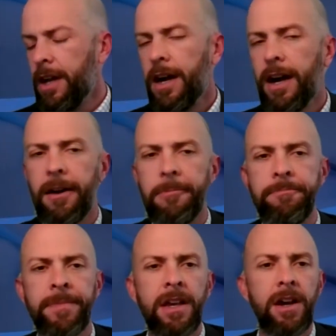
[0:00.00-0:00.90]

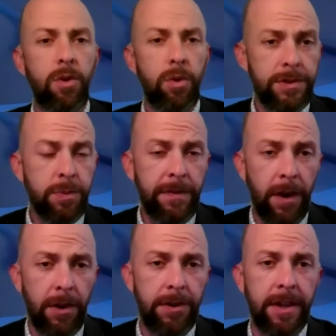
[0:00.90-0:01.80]
of course, we've
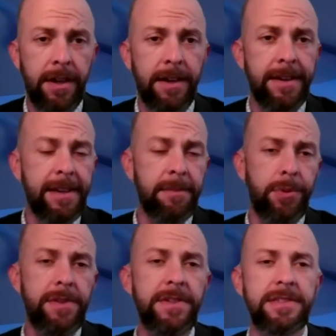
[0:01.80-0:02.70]
heard in
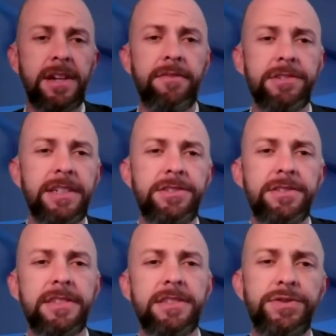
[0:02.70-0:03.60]
previous
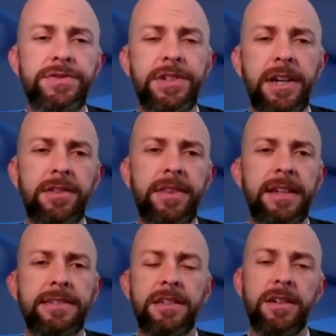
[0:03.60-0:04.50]
conversations that you've shared
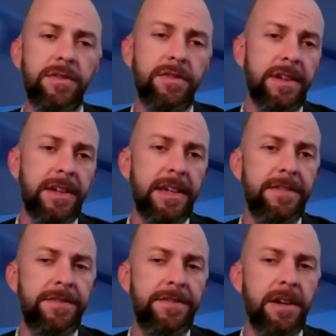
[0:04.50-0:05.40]
that
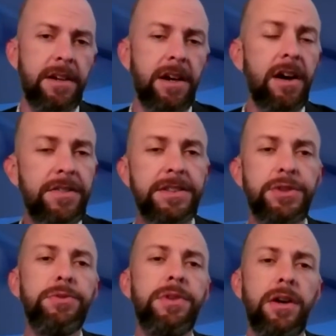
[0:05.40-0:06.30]
if of the
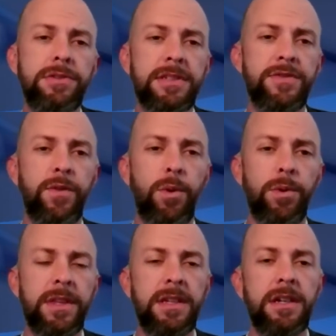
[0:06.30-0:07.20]
2 doses for
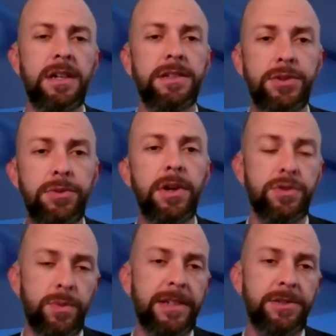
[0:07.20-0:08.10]
the
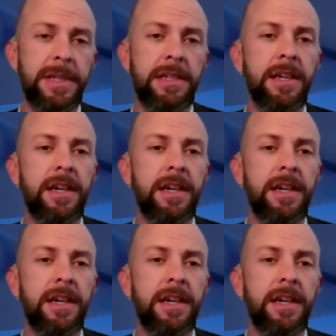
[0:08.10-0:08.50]
2-dose regimen,